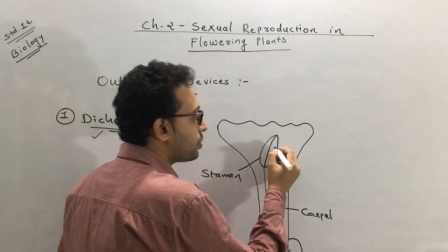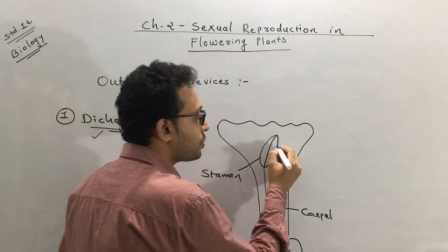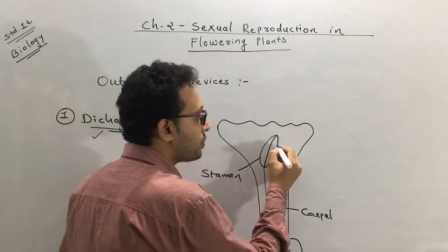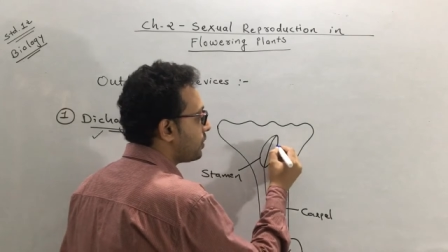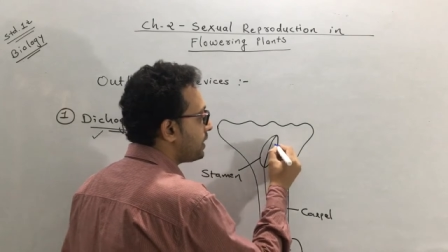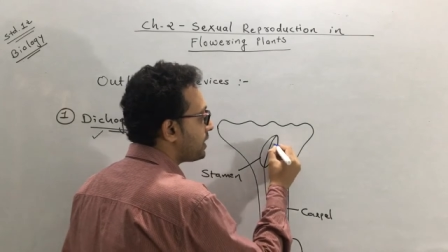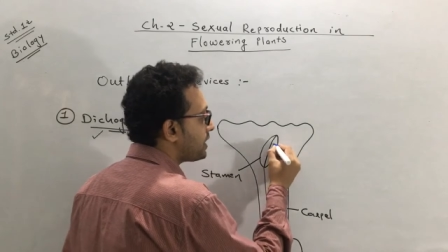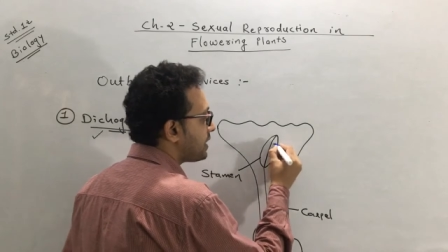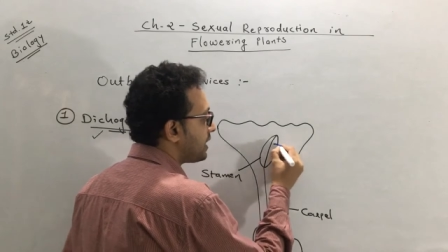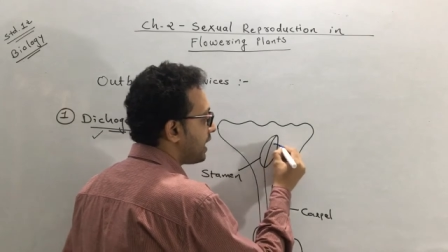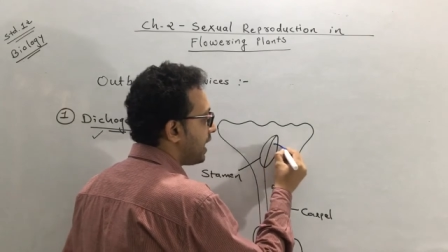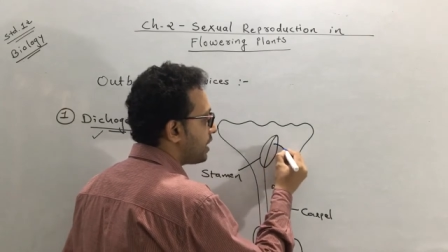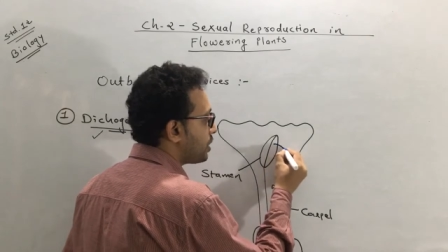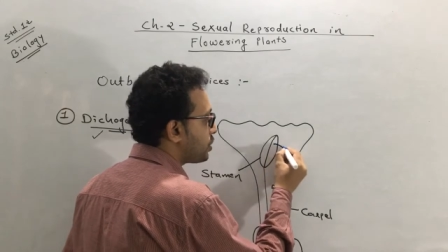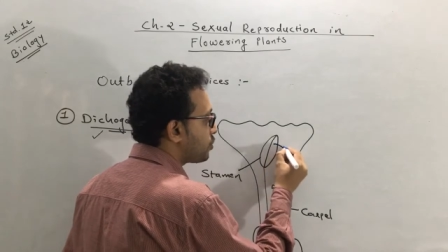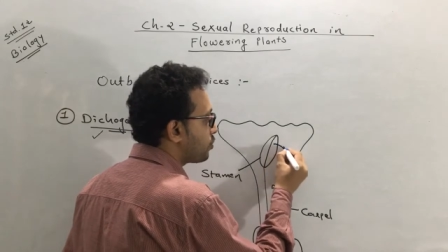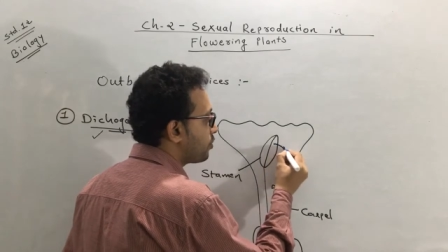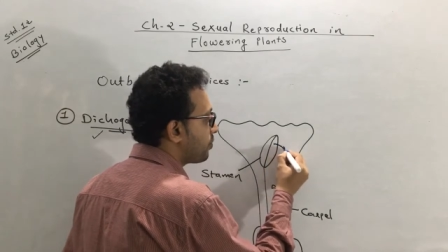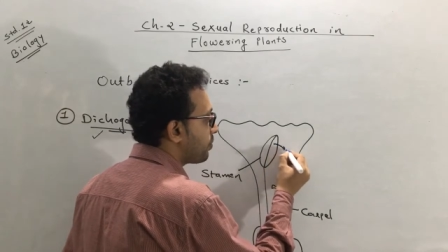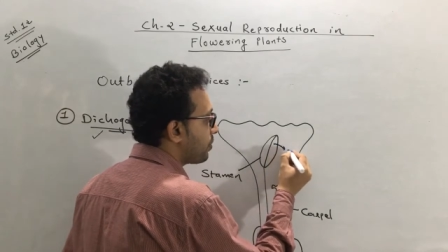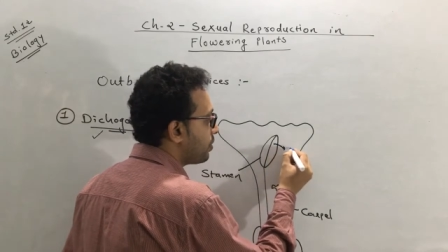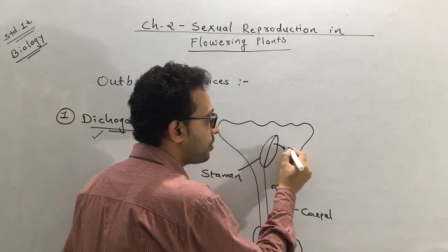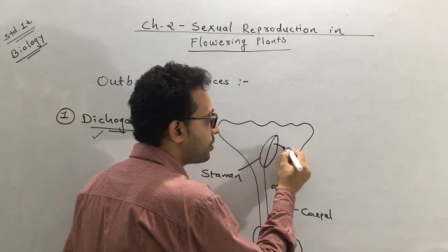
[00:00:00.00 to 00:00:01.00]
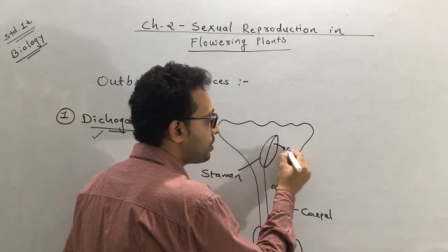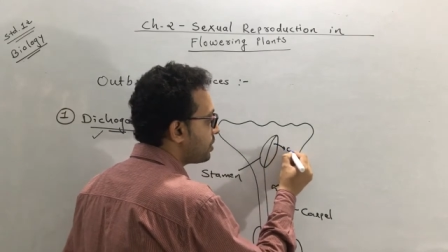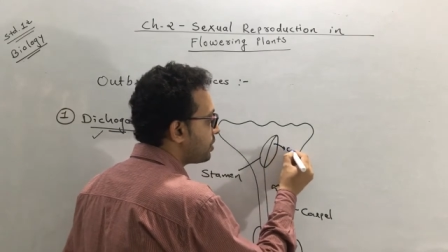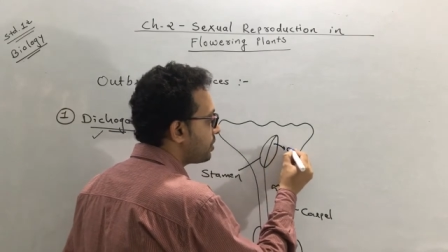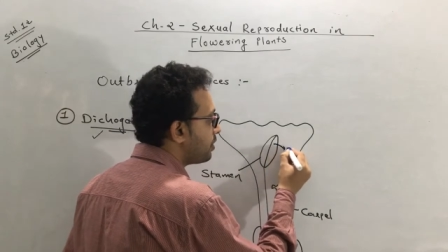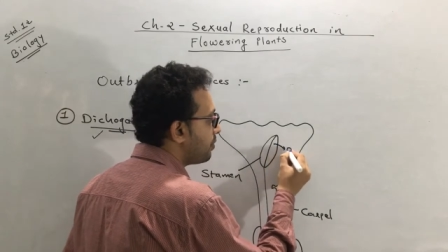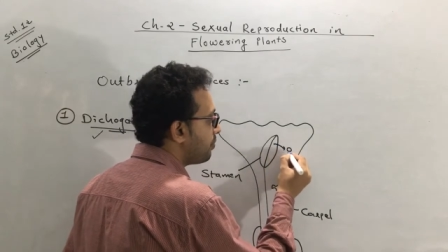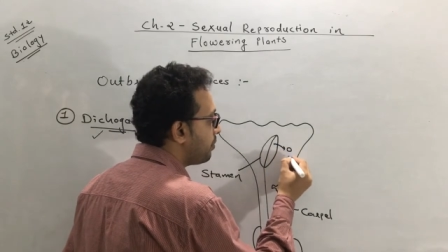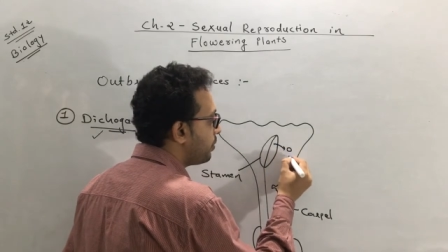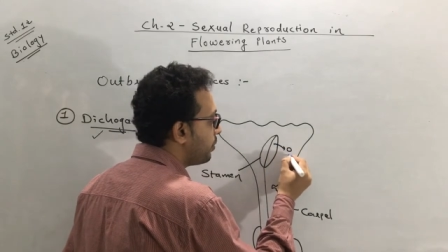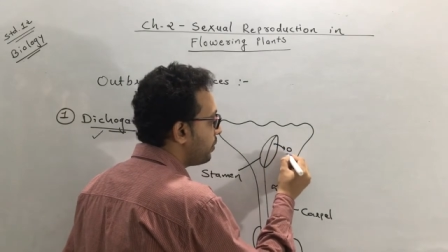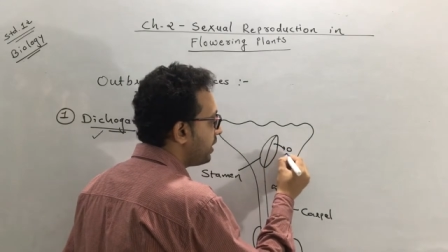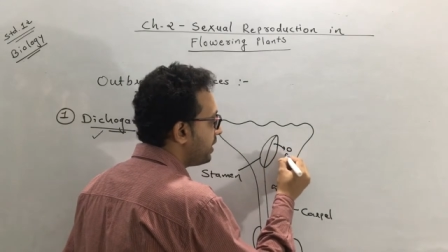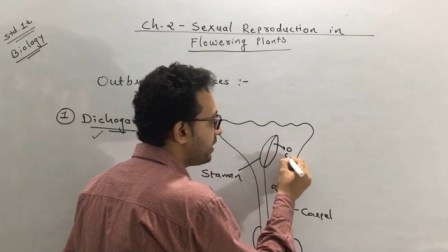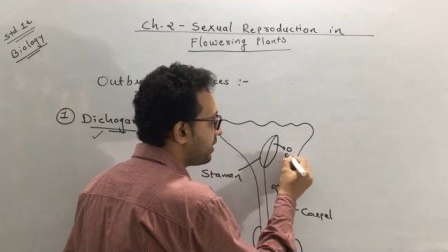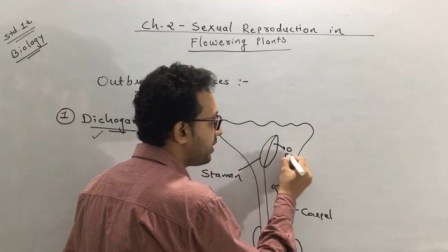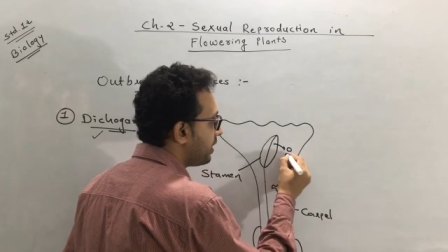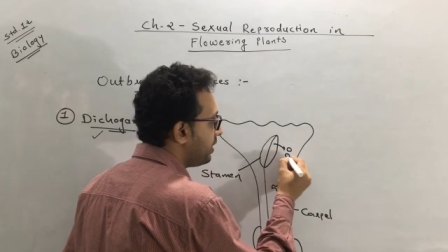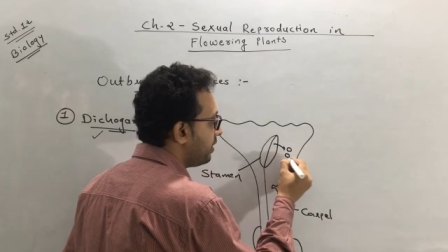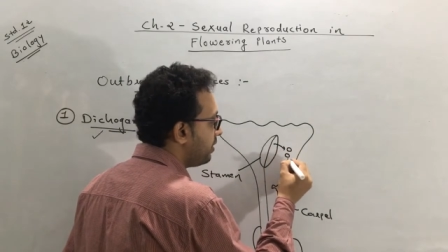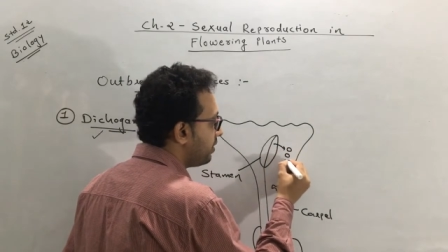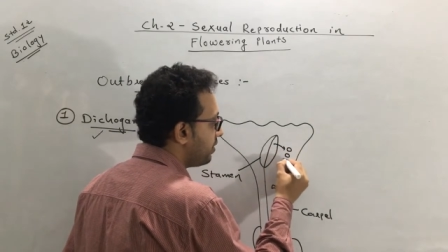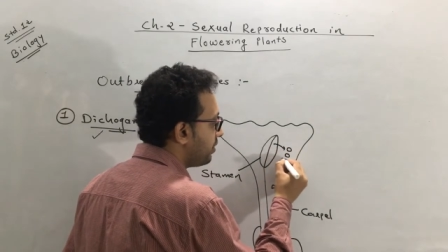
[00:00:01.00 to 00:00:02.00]
So it starts to produce the pollen
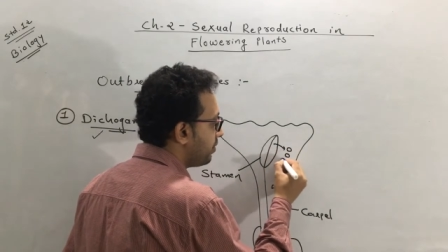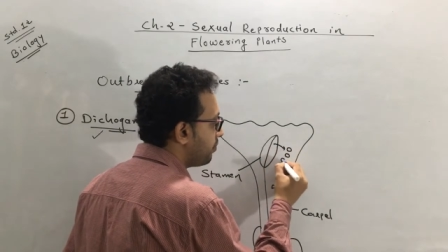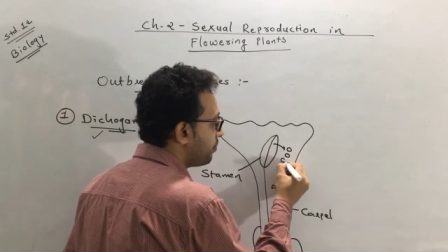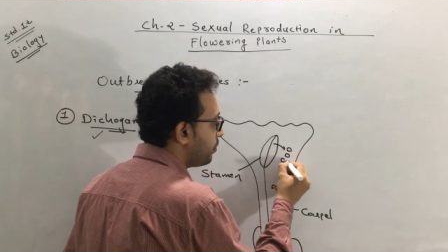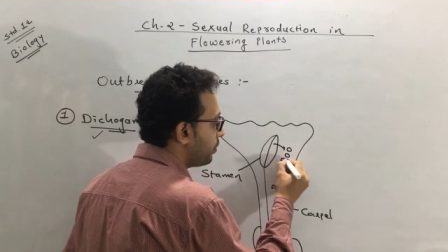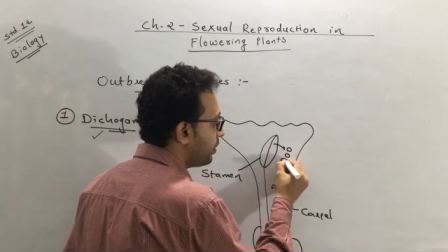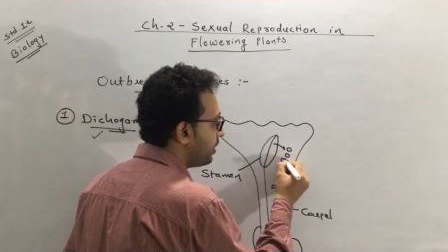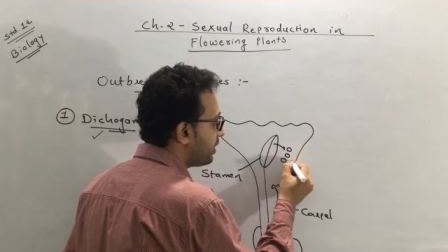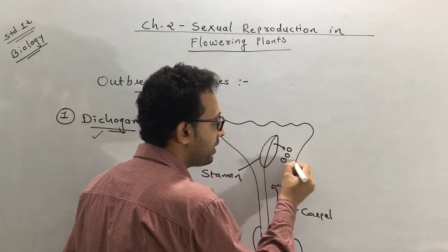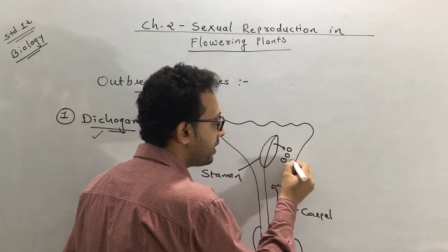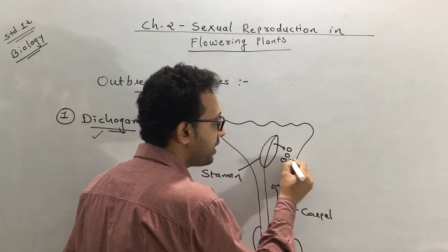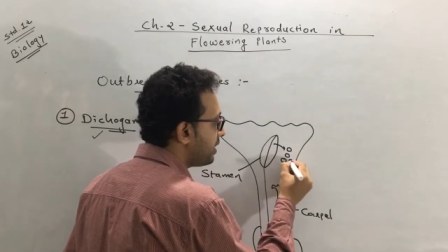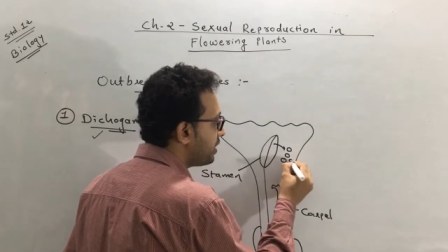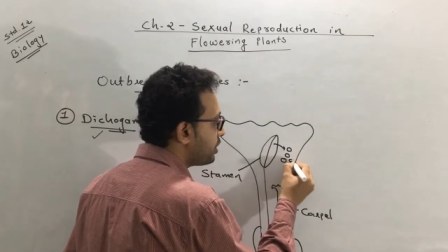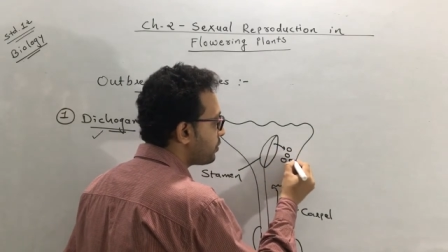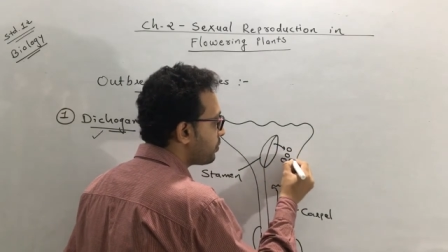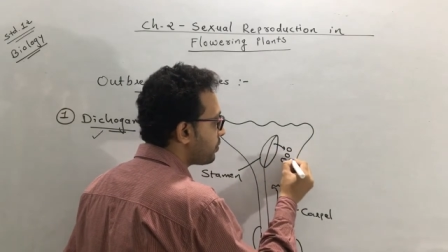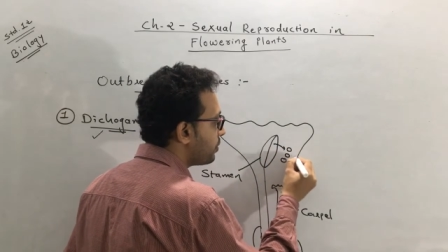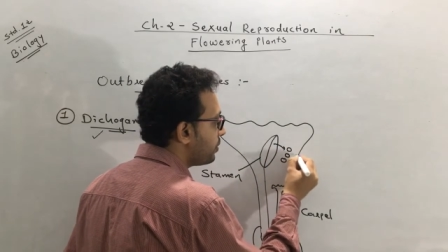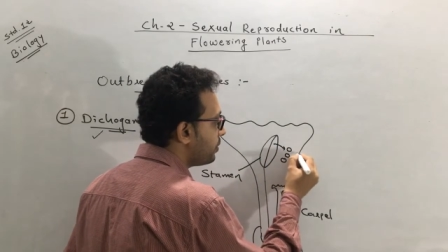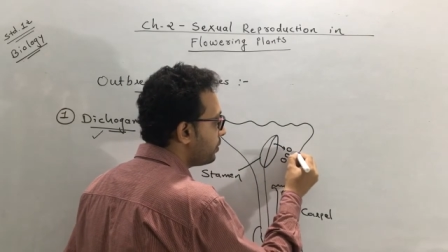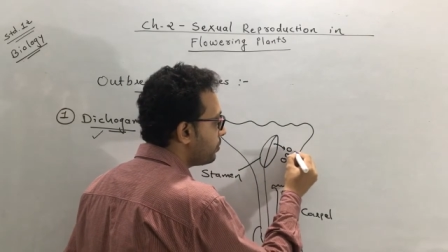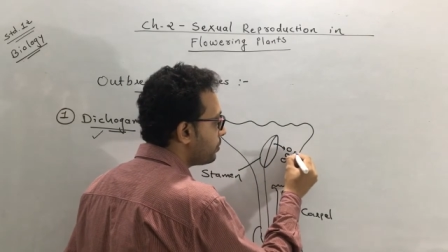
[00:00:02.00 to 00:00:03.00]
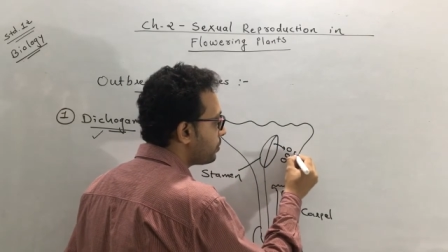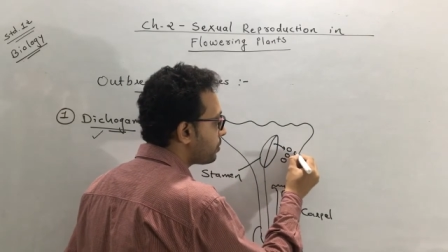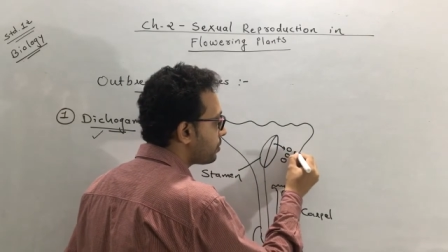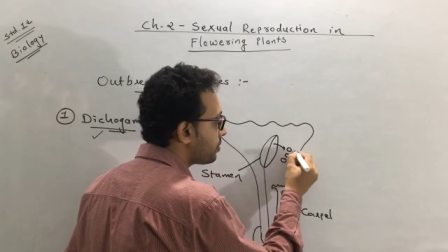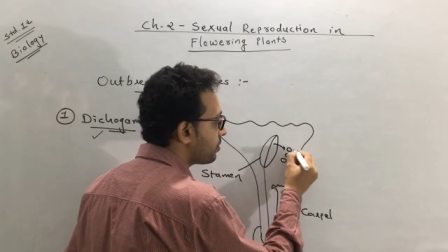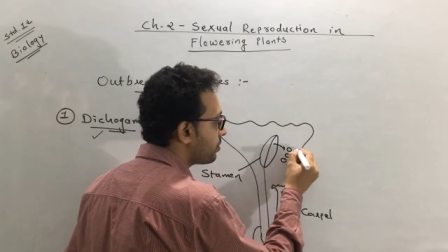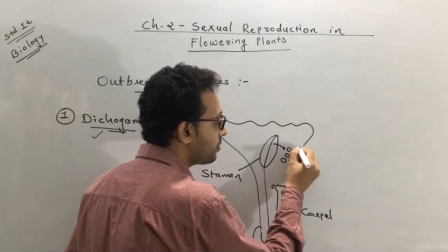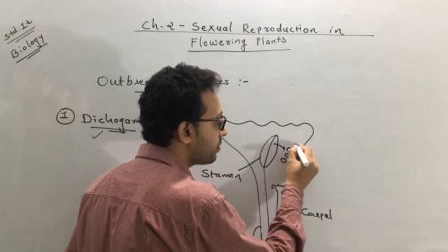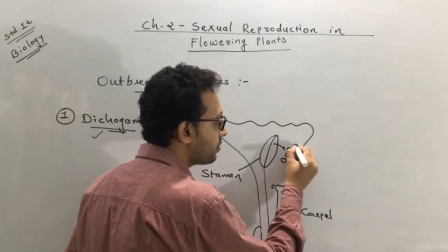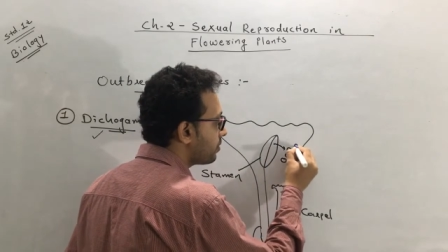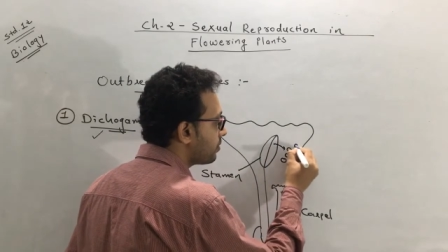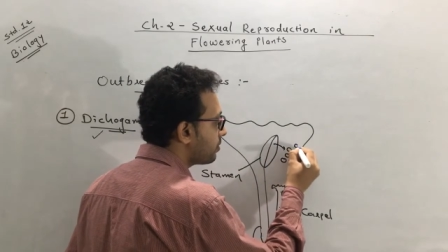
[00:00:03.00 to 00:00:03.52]
grain. Pollen grain is produced.